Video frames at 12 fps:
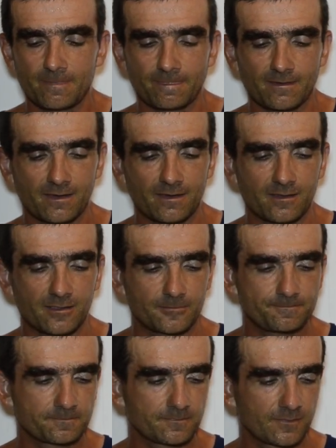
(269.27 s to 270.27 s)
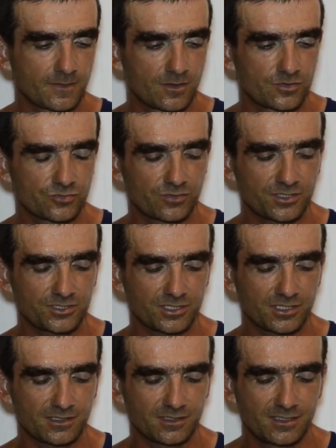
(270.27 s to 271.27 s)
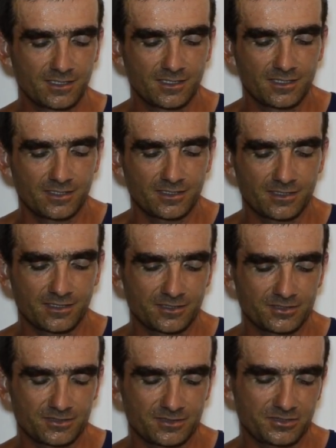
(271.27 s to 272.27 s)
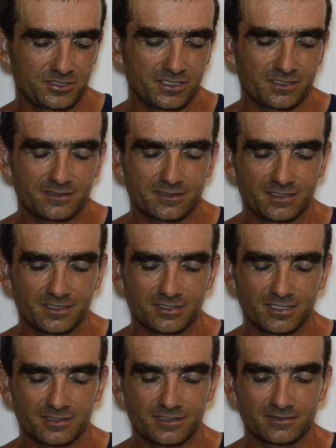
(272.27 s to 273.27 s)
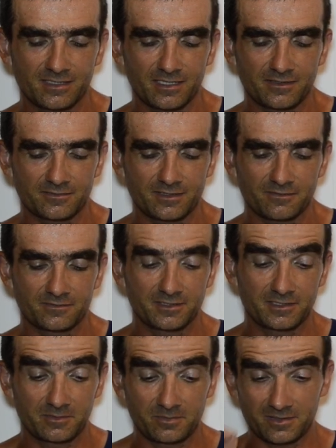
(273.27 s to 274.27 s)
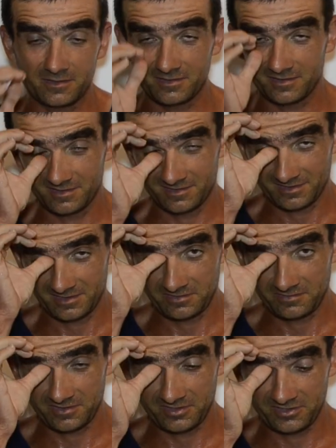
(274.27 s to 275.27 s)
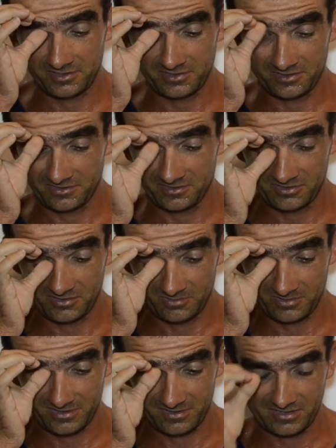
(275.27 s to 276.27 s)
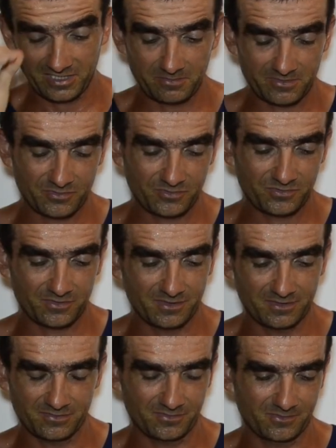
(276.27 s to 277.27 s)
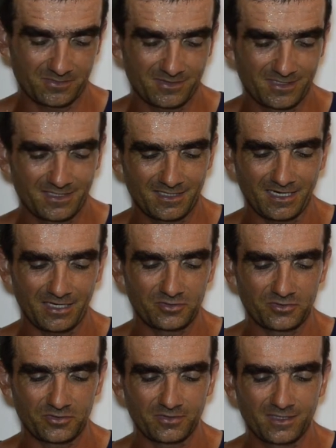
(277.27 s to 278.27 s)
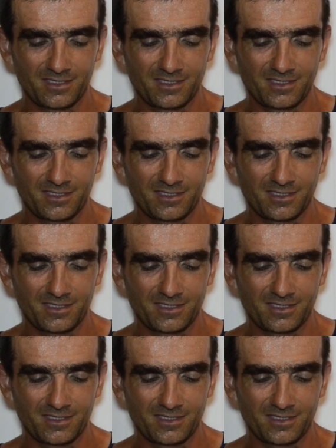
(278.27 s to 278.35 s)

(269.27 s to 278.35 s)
Surasha, she said she had a tough day, but anyway, she looked the same as usually, so I don't know.